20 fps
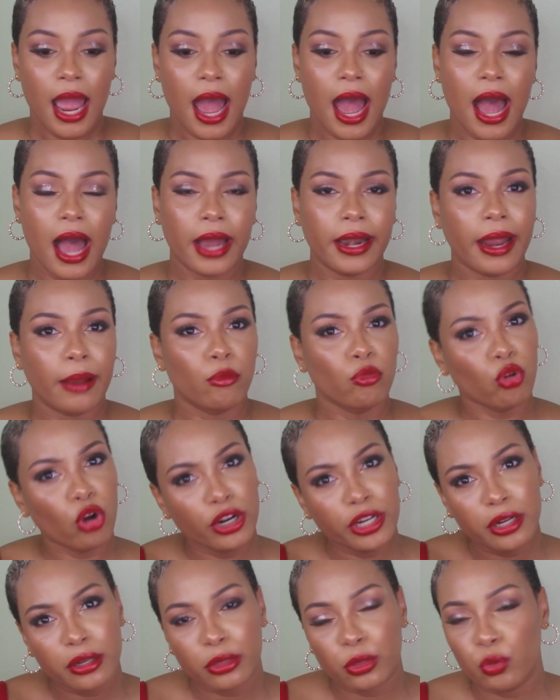and I'm
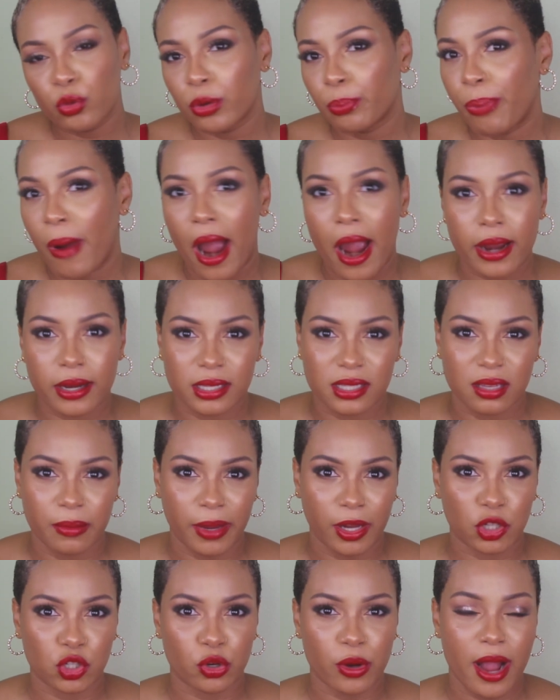running through the parts to
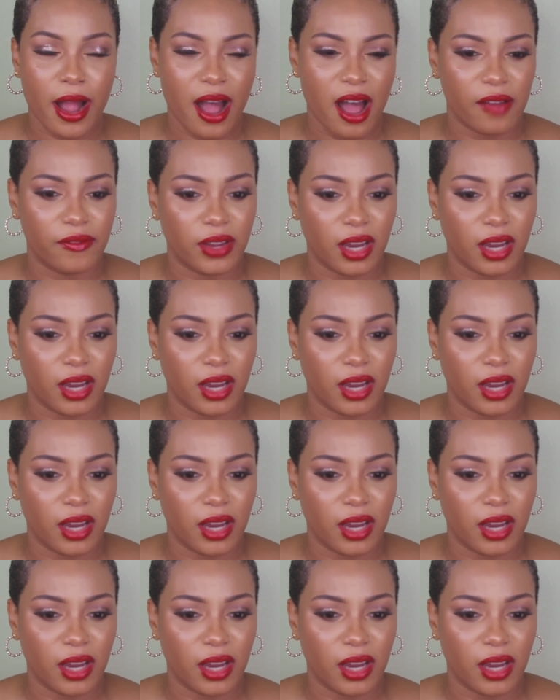make sure I have